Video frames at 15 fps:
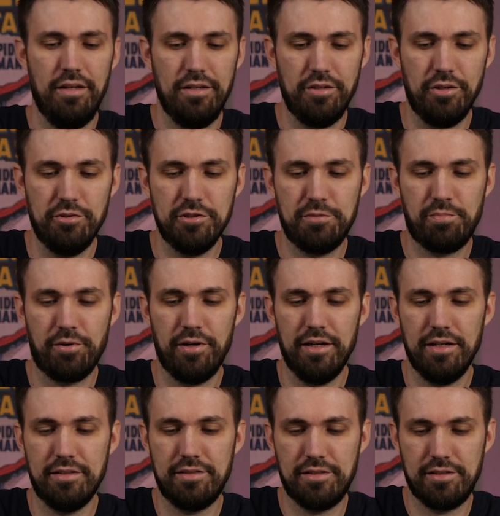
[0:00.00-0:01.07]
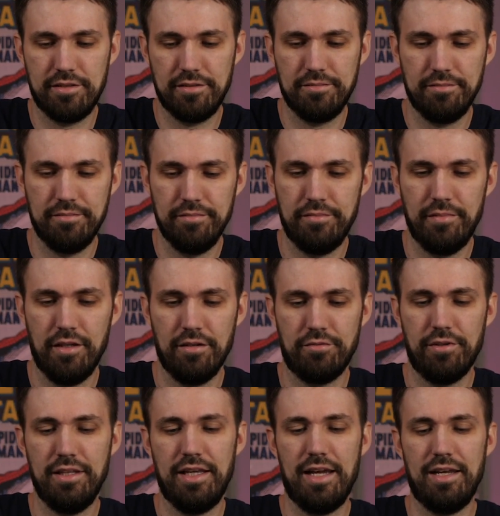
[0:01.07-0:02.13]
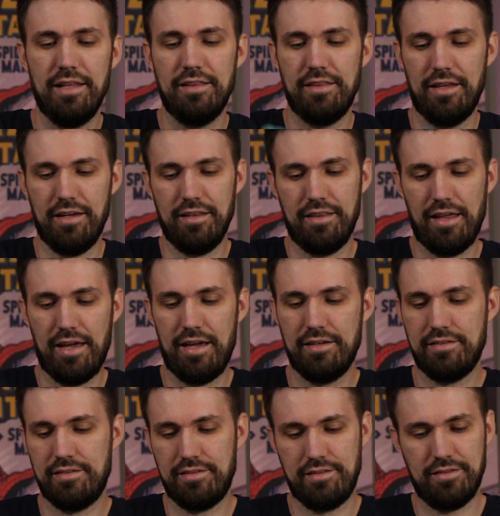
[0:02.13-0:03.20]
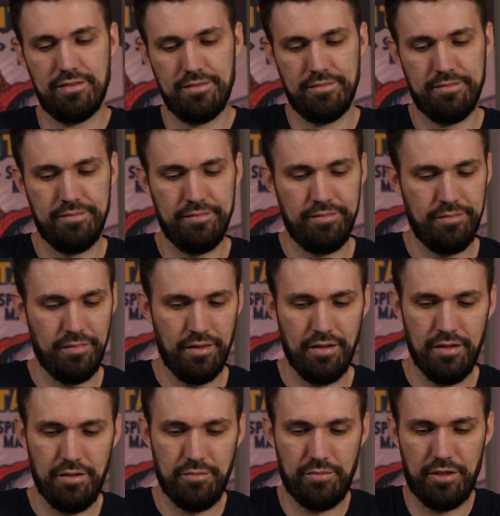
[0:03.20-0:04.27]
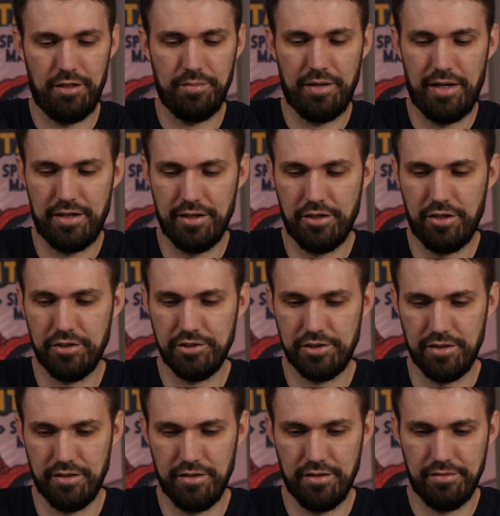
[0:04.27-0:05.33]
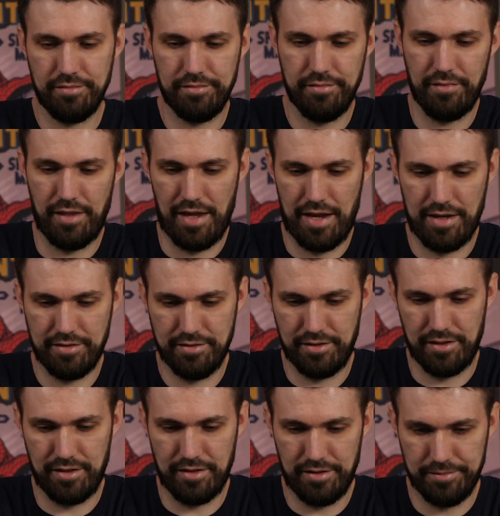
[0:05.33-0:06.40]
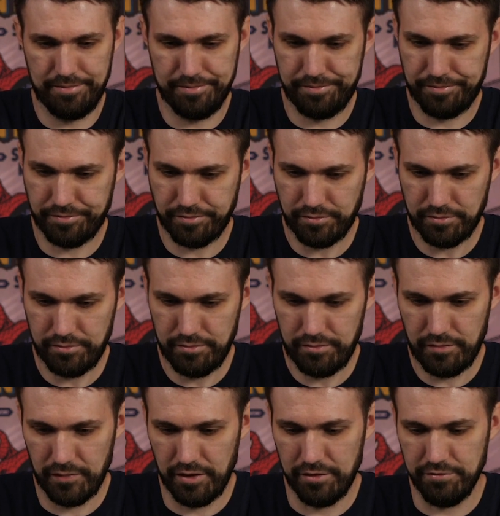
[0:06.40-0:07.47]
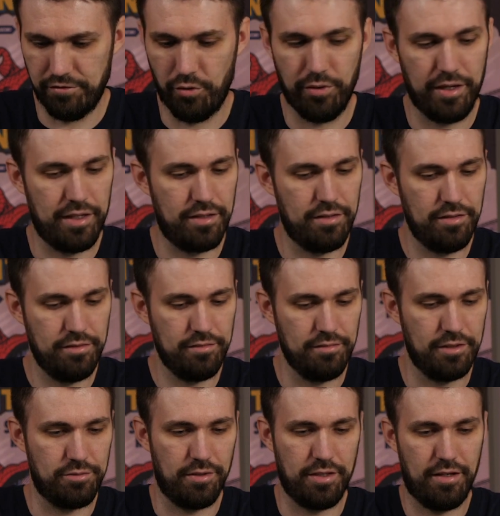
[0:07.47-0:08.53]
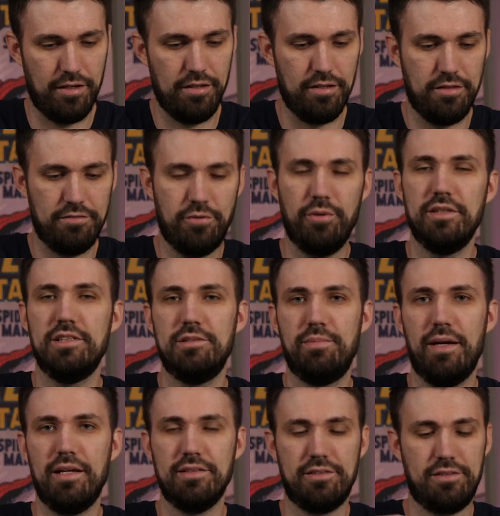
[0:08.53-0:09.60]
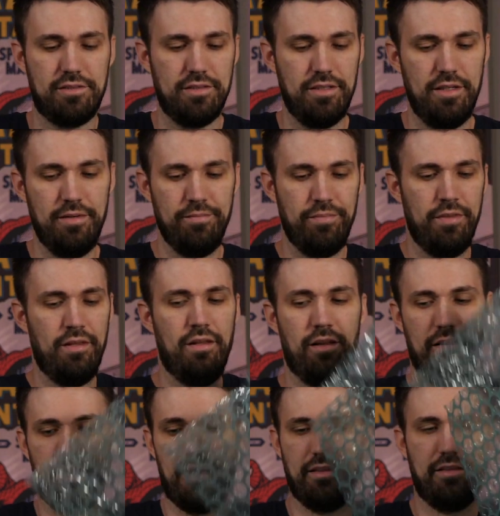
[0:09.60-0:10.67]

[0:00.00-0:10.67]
newsprint, really anything that will help kind of cushion that void, is what they call it, the void space. That